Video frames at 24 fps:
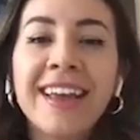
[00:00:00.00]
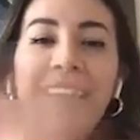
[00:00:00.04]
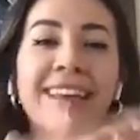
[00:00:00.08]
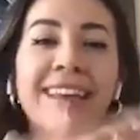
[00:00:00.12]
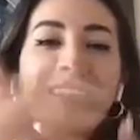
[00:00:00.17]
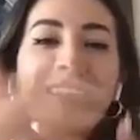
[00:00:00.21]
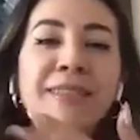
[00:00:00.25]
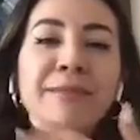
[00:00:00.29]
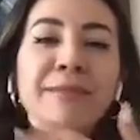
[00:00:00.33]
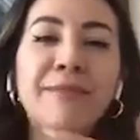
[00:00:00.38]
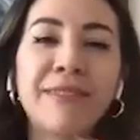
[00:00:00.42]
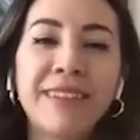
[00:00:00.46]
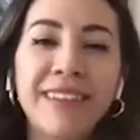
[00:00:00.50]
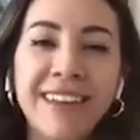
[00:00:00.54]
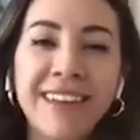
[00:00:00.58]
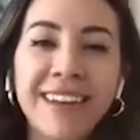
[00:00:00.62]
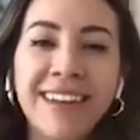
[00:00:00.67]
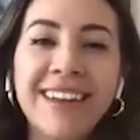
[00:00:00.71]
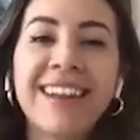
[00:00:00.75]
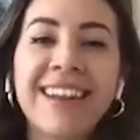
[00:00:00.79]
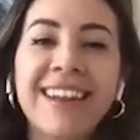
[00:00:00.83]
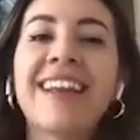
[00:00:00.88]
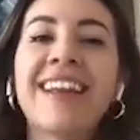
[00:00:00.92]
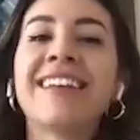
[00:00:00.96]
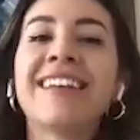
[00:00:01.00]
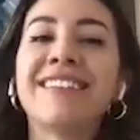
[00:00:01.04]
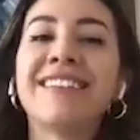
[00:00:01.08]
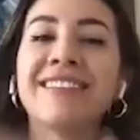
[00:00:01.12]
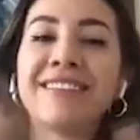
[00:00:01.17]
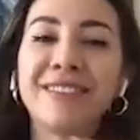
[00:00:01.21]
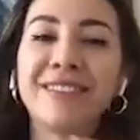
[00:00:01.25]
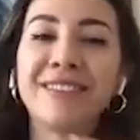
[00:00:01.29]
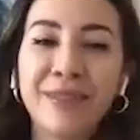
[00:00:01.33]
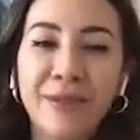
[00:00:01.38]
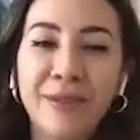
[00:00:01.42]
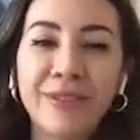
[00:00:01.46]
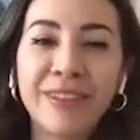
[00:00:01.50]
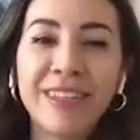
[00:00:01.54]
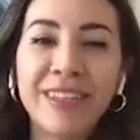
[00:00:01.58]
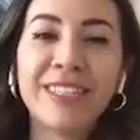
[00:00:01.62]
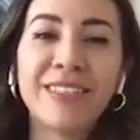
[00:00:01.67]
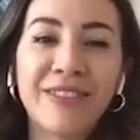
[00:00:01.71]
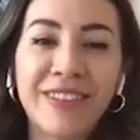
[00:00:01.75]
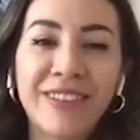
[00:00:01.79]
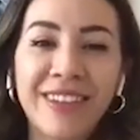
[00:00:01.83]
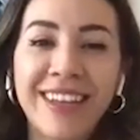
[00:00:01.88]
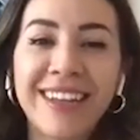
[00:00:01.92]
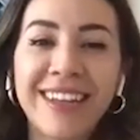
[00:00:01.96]
He split it and sold
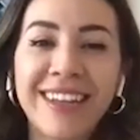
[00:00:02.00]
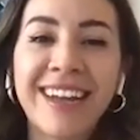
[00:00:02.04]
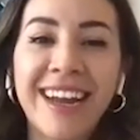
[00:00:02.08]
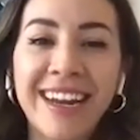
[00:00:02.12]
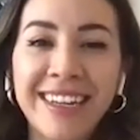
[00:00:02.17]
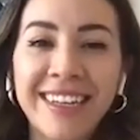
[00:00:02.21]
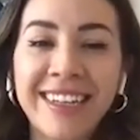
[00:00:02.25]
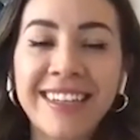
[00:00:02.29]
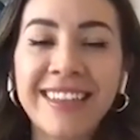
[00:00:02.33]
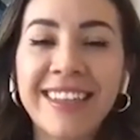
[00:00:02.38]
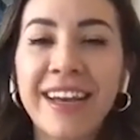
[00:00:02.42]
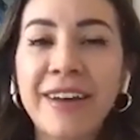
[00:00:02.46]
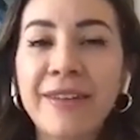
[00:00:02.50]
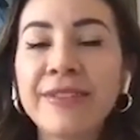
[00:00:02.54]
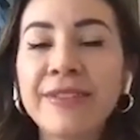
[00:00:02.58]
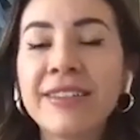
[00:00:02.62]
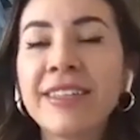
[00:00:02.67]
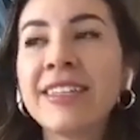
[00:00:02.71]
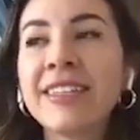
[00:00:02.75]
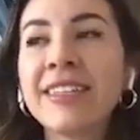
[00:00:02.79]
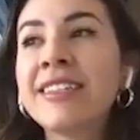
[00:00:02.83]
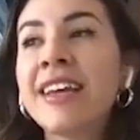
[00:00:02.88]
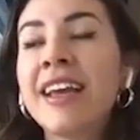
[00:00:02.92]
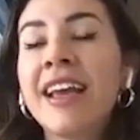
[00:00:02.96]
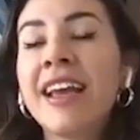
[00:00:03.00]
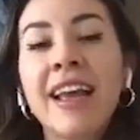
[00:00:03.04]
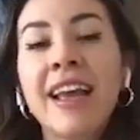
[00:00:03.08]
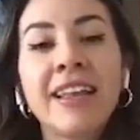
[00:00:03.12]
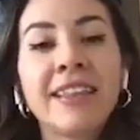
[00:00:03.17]
each for like 90,000.